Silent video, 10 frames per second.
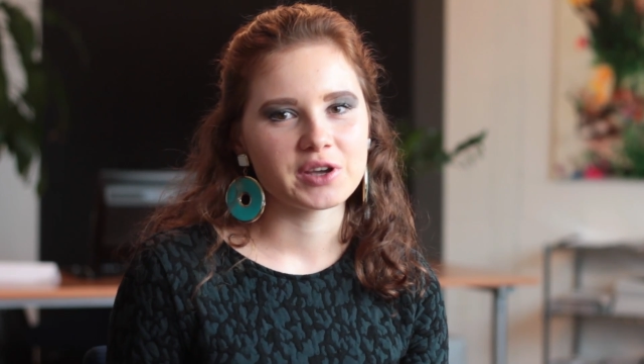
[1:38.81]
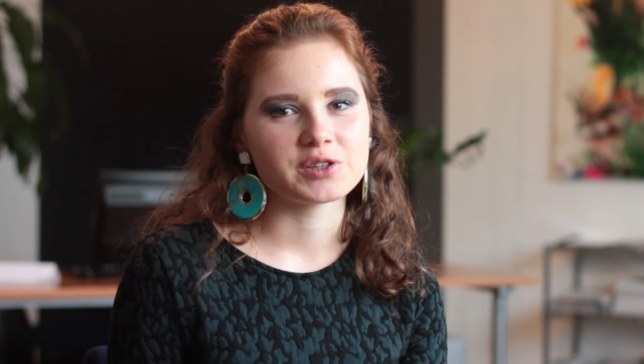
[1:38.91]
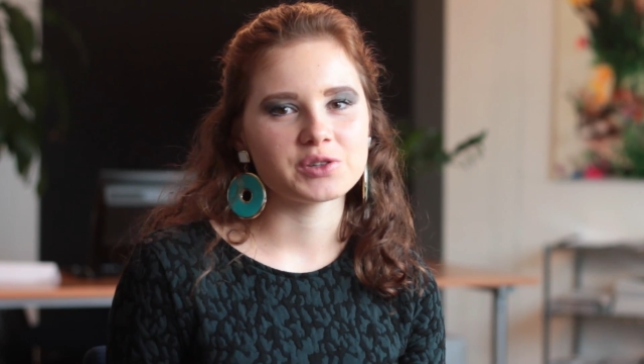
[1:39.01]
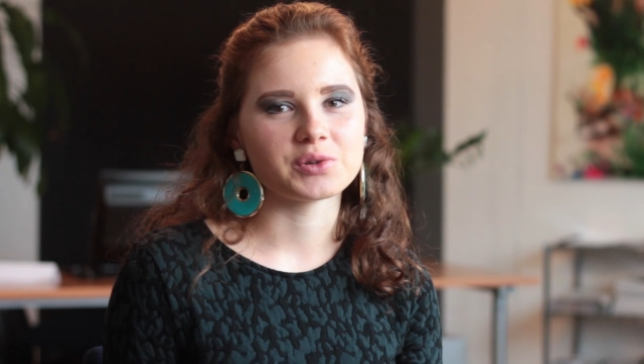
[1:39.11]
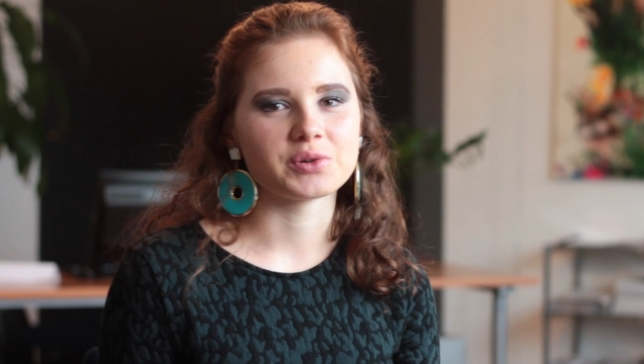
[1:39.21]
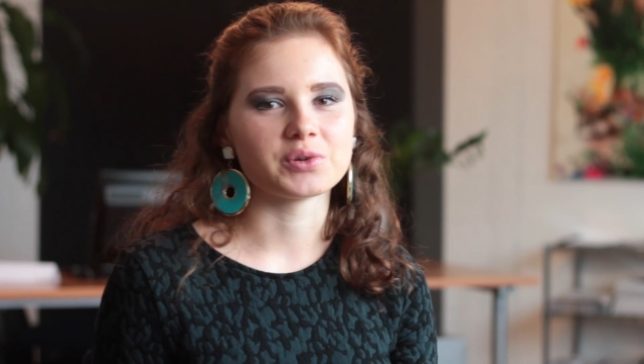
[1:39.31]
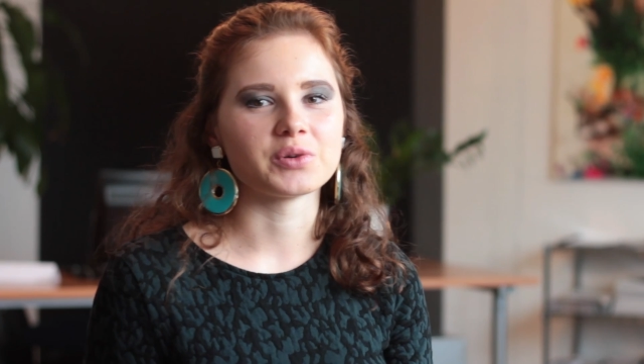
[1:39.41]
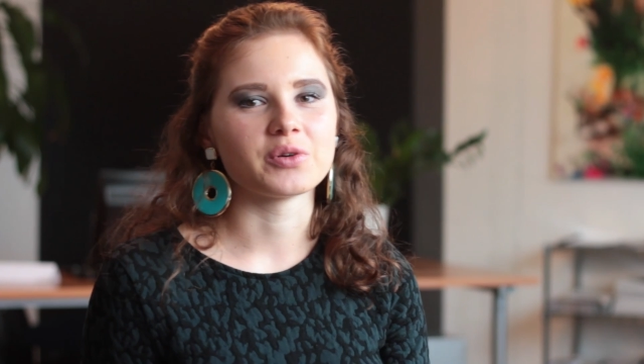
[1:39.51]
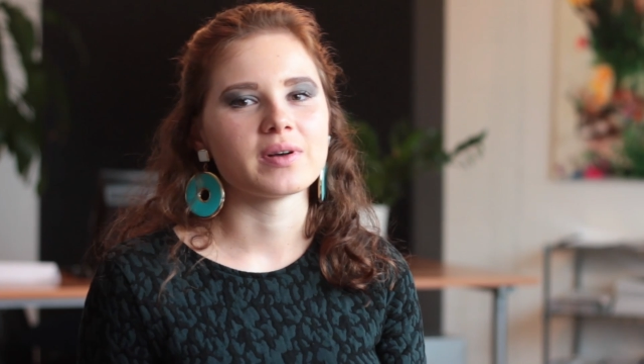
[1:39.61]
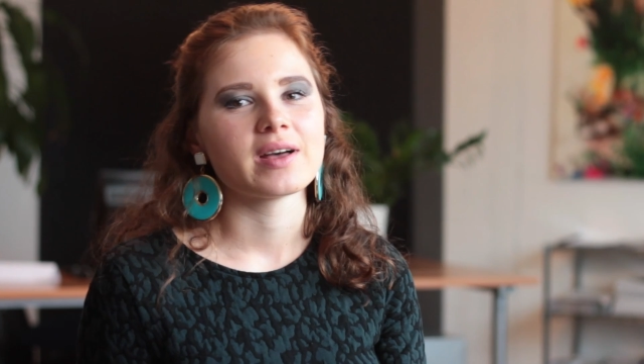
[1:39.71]

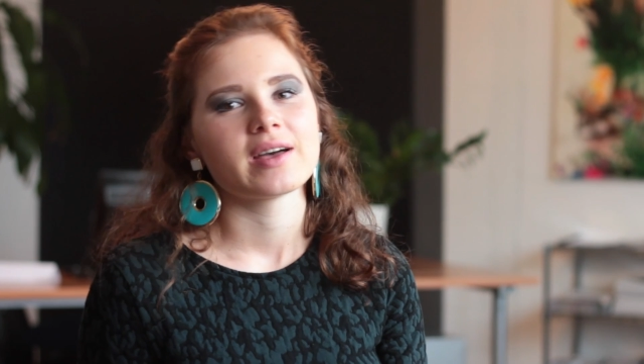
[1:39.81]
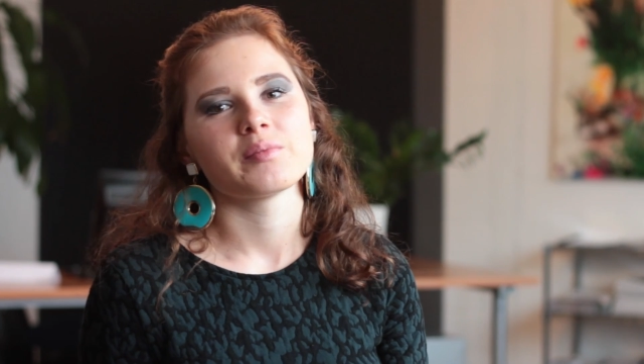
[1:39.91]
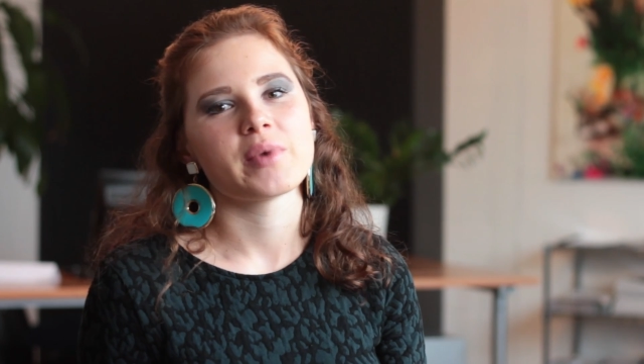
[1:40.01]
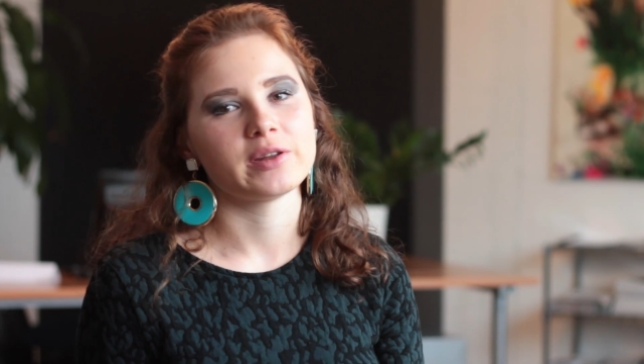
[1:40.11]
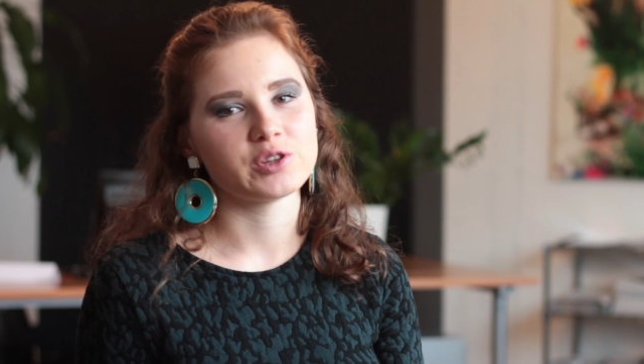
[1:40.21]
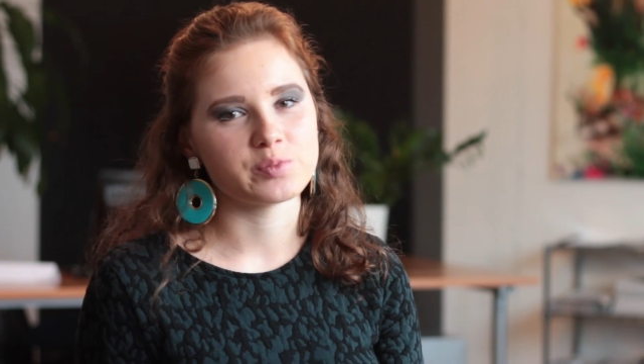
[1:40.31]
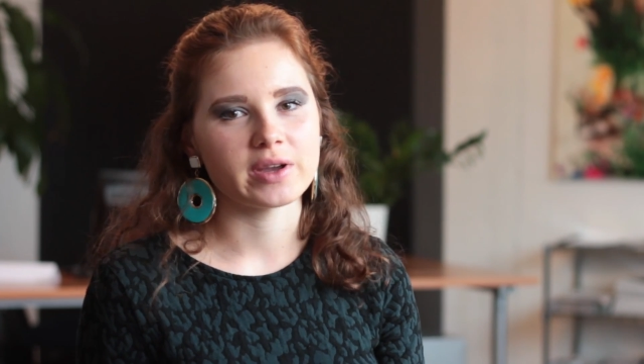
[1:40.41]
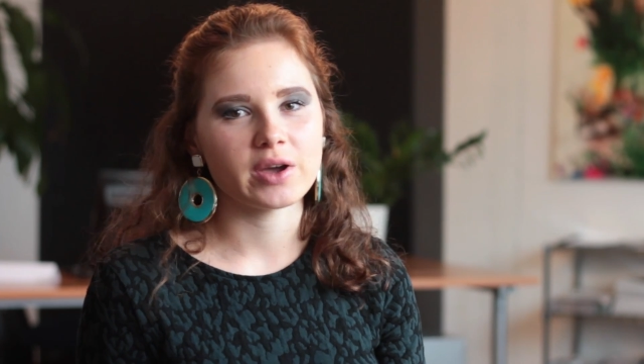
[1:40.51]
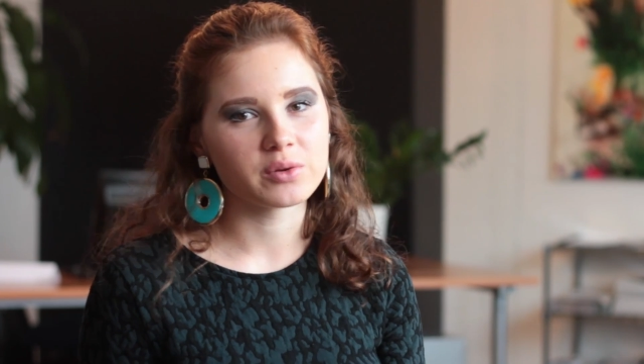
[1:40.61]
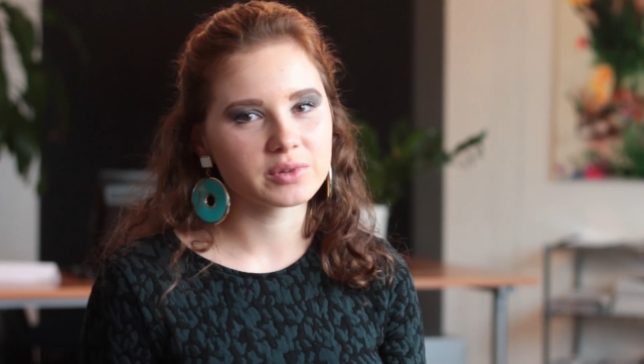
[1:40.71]
to manage my
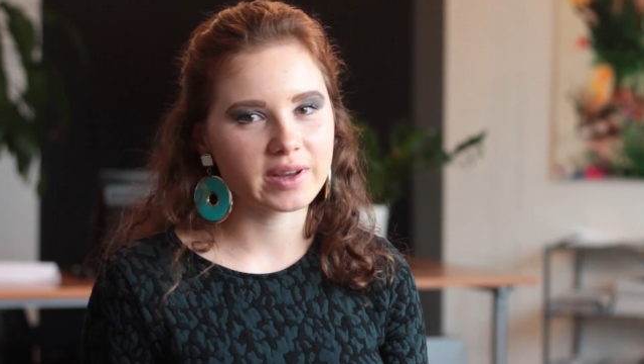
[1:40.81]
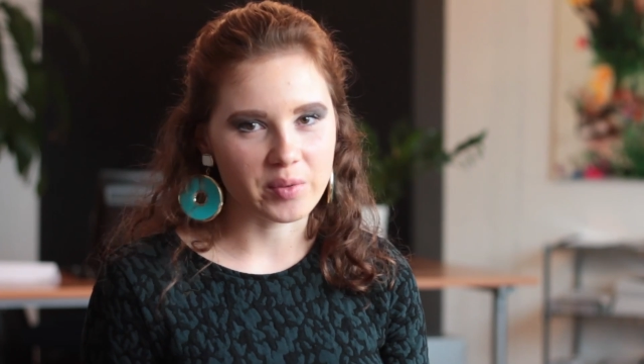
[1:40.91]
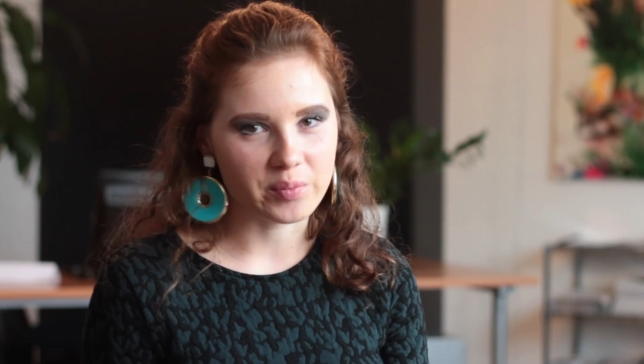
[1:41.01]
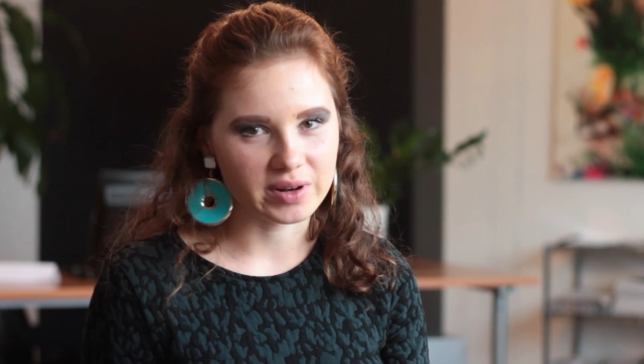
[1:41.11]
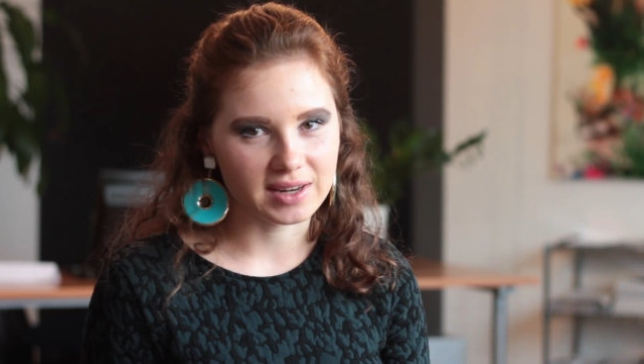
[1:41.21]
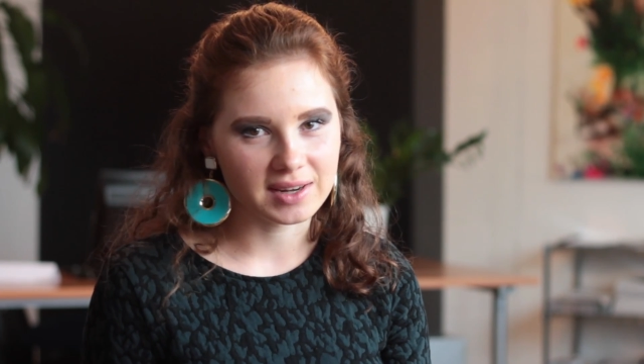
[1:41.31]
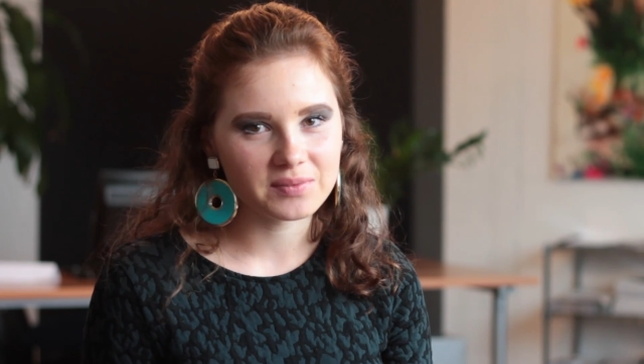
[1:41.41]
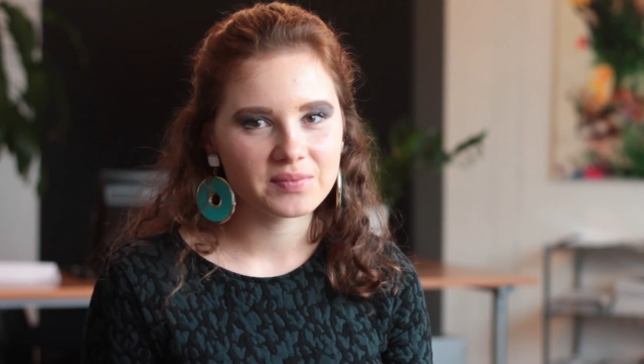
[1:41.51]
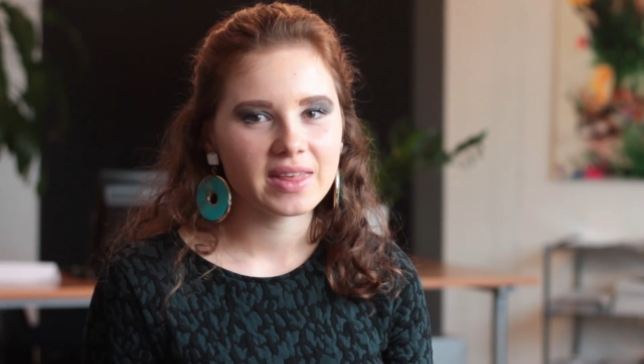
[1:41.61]
own company.